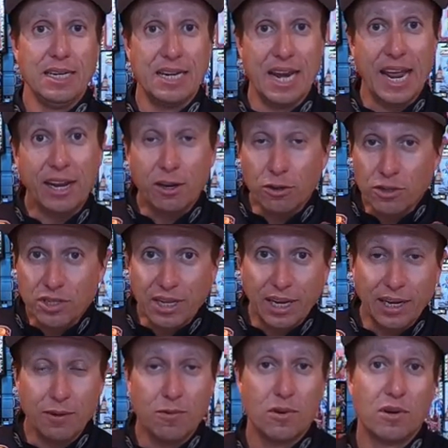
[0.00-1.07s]
Naco
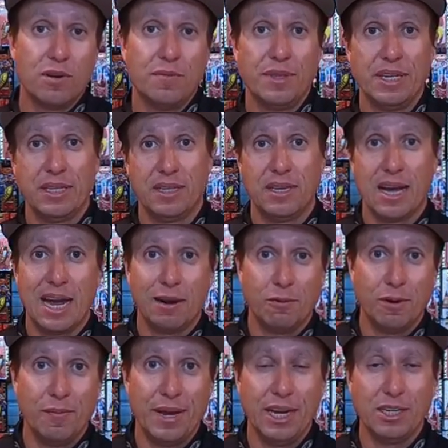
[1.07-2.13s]
skinny worm that
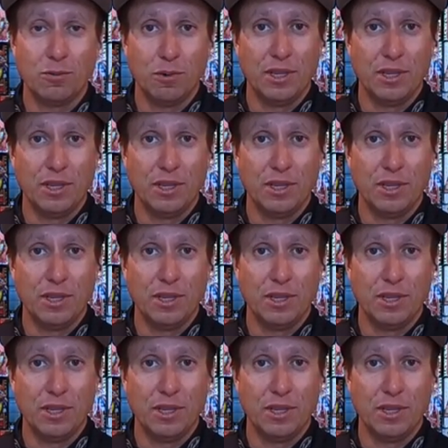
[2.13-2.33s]
Daiwa makes